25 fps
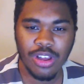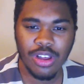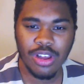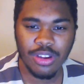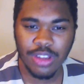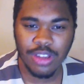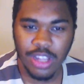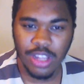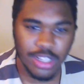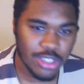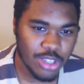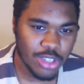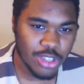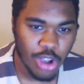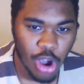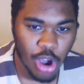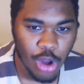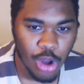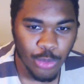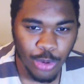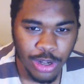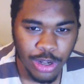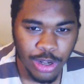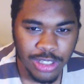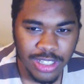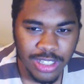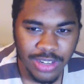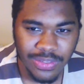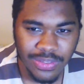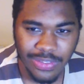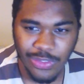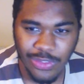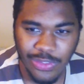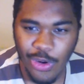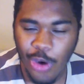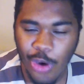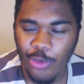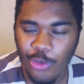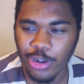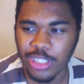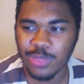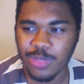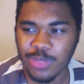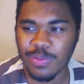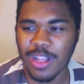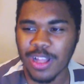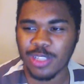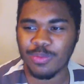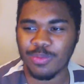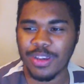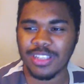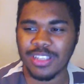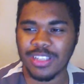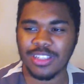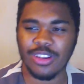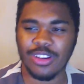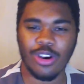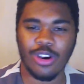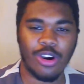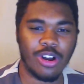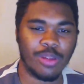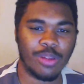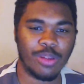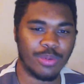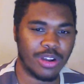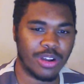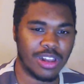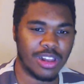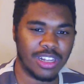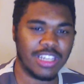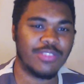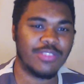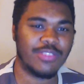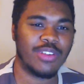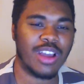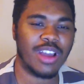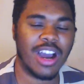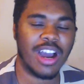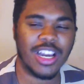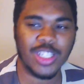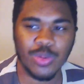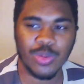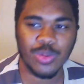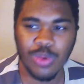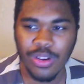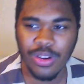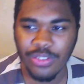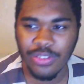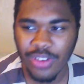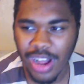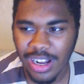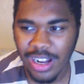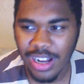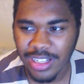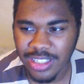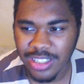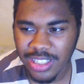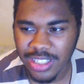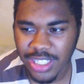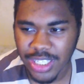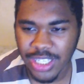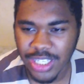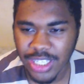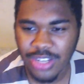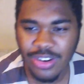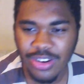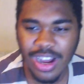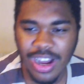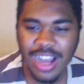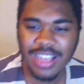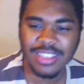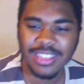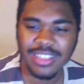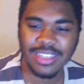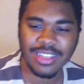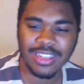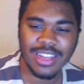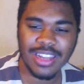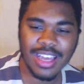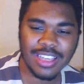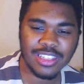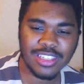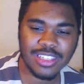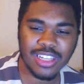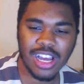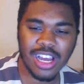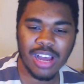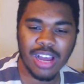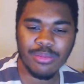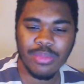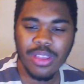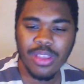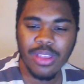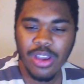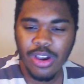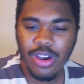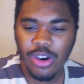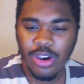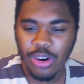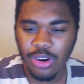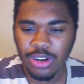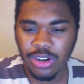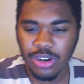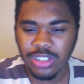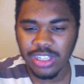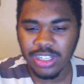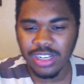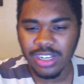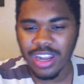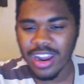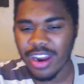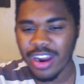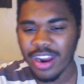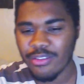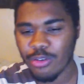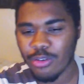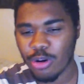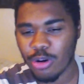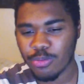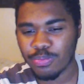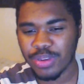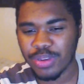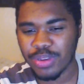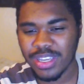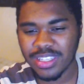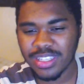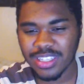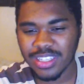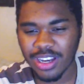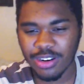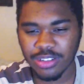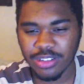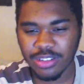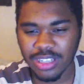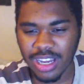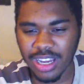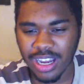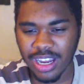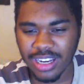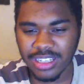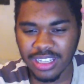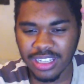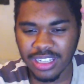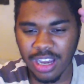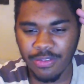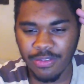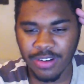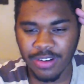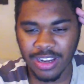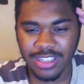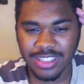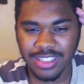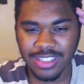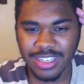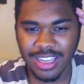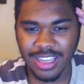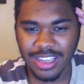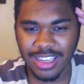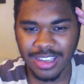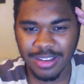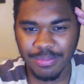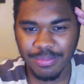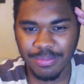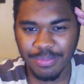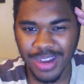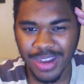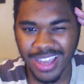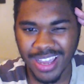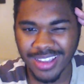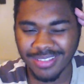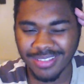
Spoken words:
it's onwards and forwards. That's basically all I'm going to leave you guys with. I'll see you guys next time. Until then, everyone, peace out and have a nice day. Bye.